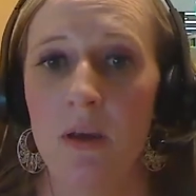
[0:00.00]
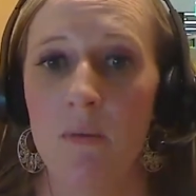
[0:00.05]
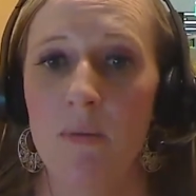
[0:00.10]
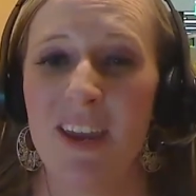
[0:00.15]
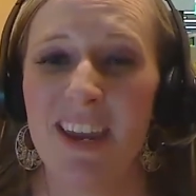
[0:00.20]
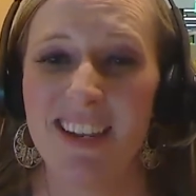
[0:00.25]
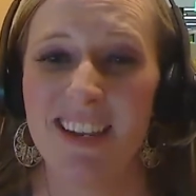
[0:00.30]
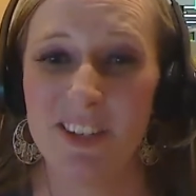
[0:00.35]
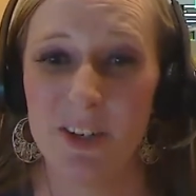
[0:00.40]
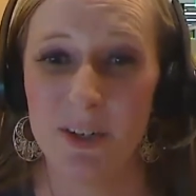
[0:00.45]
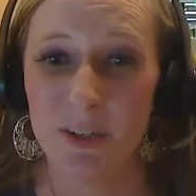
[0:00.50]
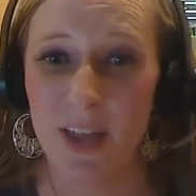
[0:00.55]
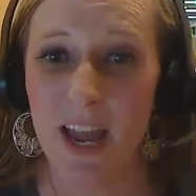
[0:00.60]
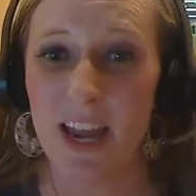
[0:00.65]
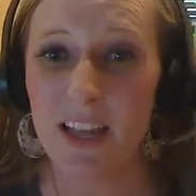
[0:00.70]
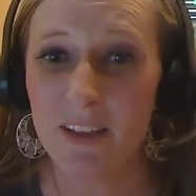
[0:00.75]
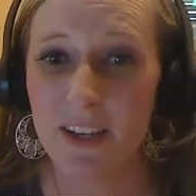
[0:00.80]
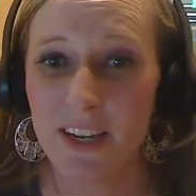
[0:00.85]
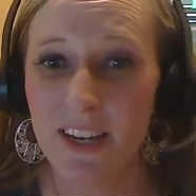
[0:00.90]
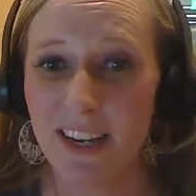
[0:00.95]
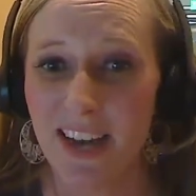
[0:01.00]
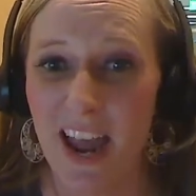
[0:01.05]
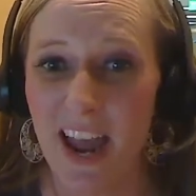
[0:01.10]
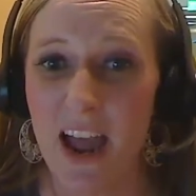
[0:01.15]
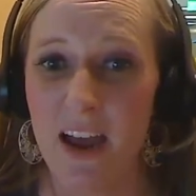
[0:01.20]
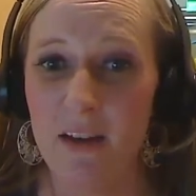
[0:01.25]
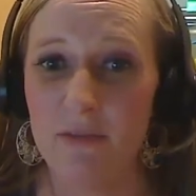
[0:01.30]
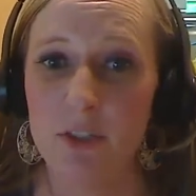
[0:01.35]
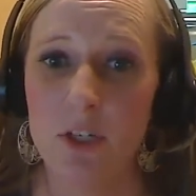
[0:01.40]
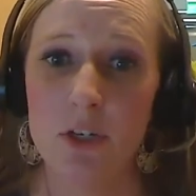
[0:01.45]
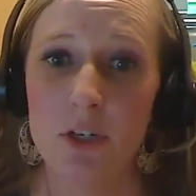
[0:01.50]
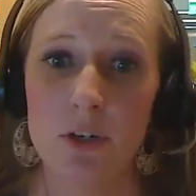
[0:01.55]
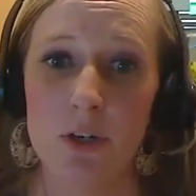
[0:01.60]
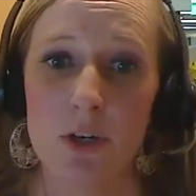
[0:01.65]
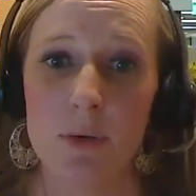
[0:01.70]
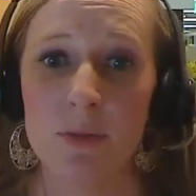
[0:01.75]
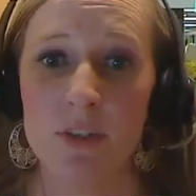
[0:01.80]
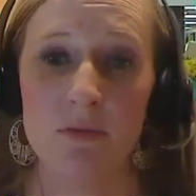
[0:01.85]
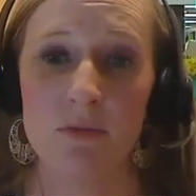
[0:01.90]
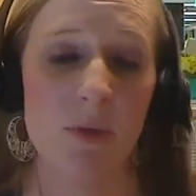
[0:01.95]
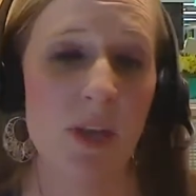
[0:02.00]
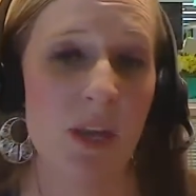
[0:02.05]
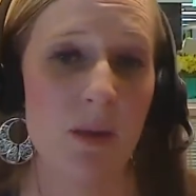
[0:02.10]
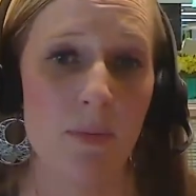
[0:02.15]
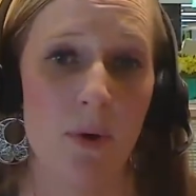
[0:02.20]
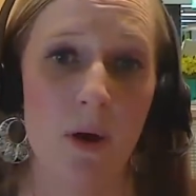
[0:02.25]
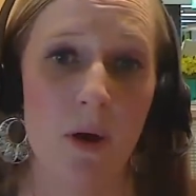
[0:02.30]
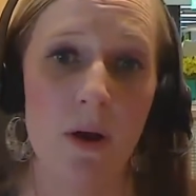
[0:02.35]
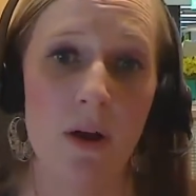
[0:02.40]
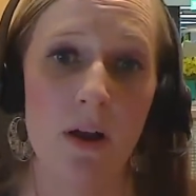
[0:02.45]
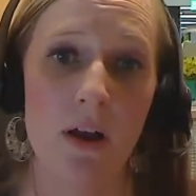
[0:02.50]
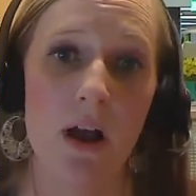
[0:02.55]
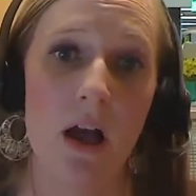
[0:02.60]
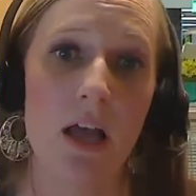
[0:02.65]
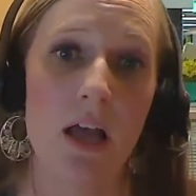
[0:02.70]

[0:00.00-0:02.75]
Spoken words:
Because you're likely going to have two groups of people,